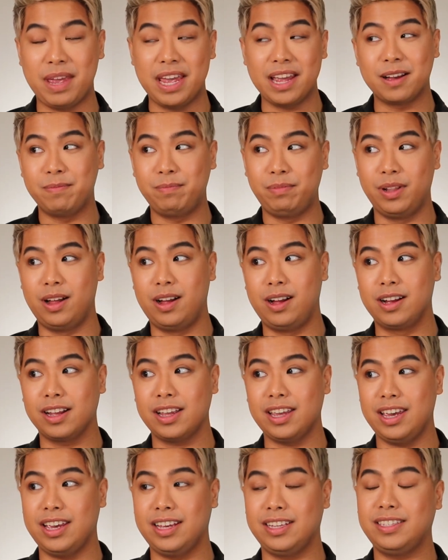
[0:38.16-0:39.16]
makeup
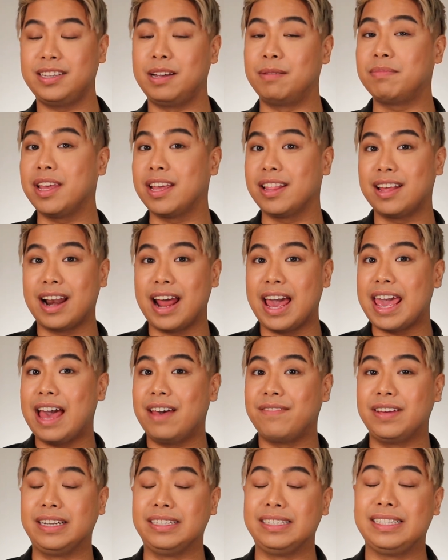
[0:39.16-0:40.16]
look is something that I
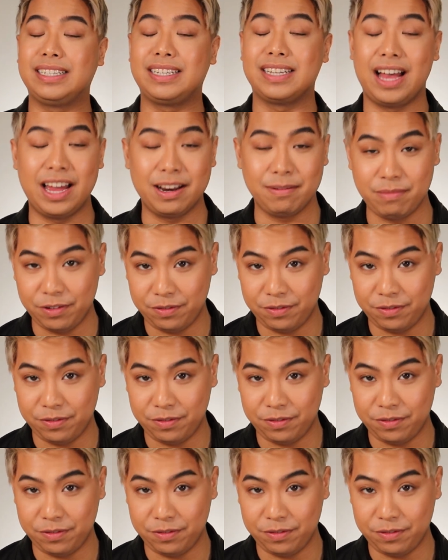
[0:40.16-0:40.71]
haven't done